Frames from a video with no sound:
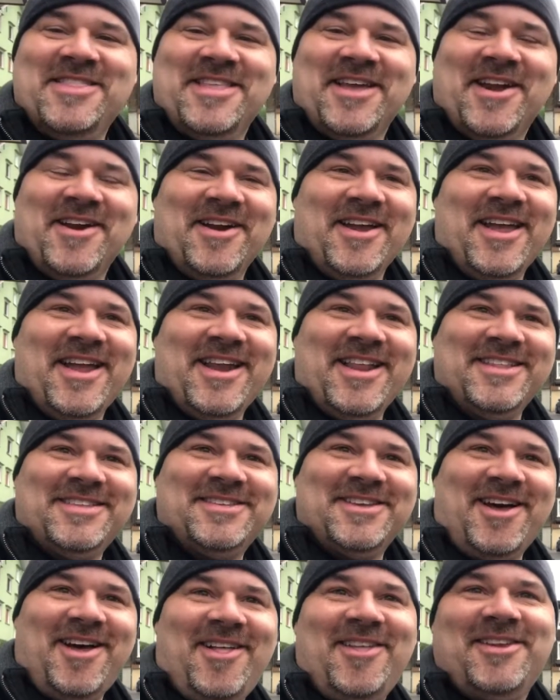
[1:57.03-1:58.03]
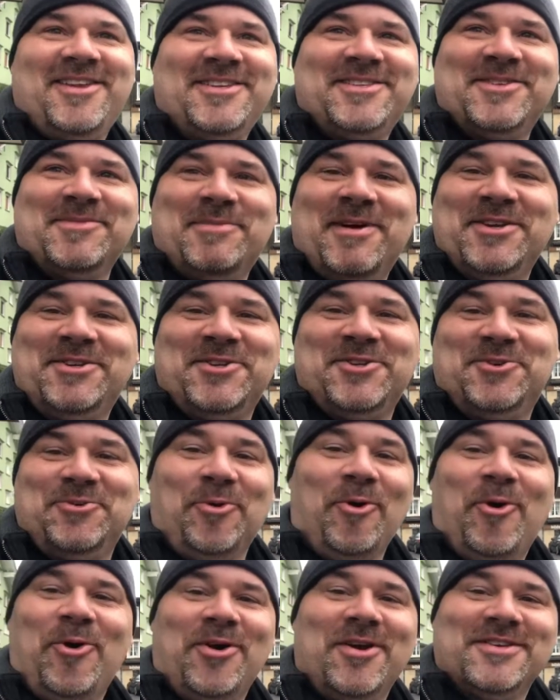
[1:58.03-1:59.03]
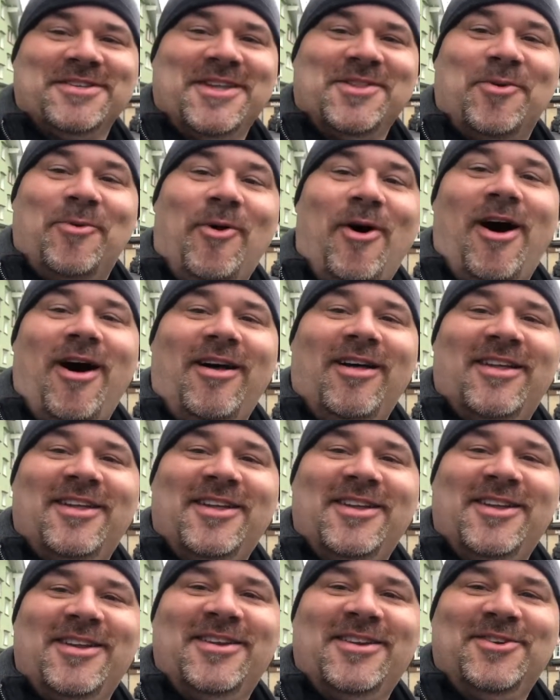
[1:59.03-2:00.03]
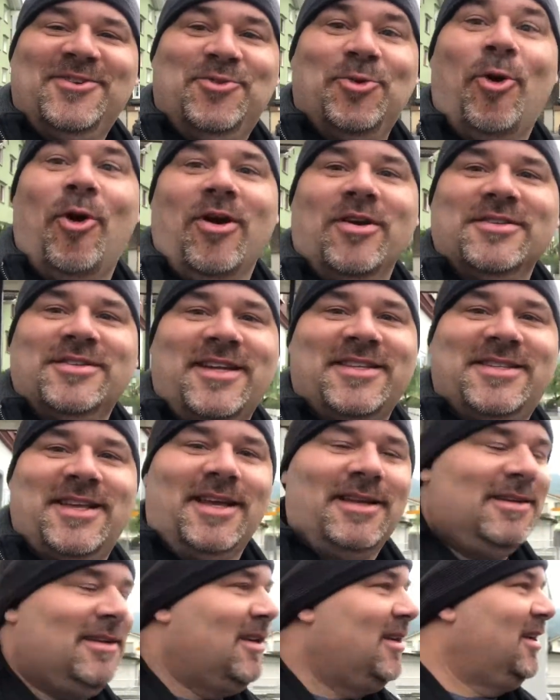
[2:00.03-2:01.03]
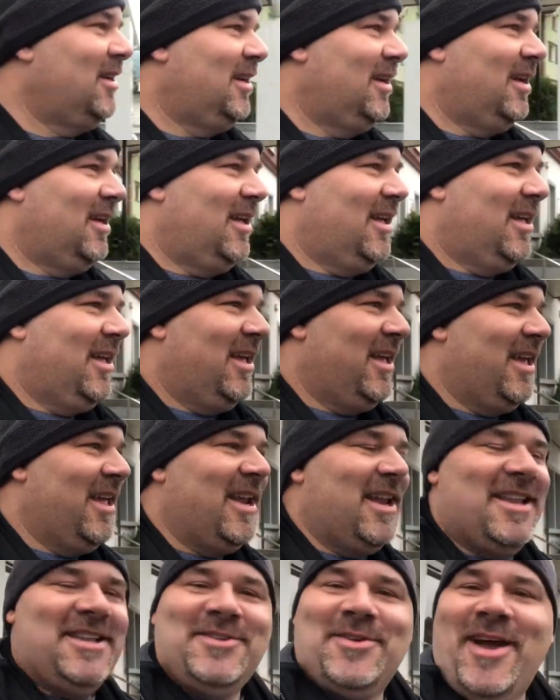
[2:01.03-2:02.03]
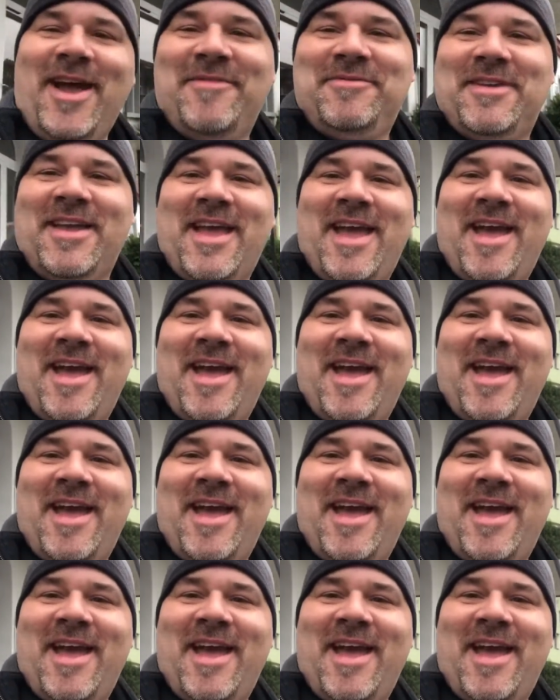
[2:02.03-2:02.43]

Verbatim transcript: in there and it's all it is is a bunch of drawers on the wall. Drawers, that's it. And so I have to